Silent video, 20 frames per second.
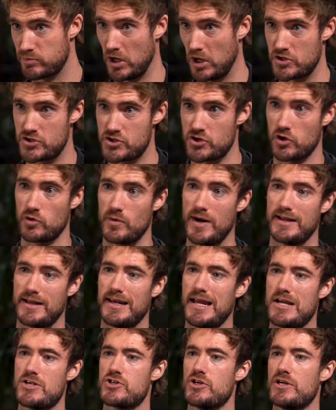blood sugar
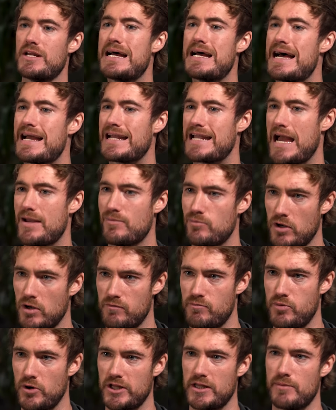regulation capable
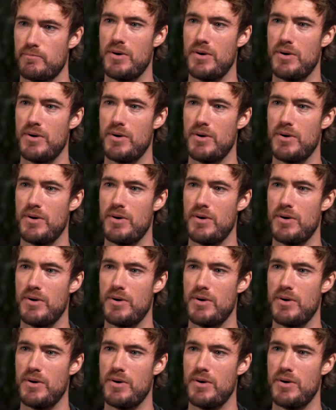of putting the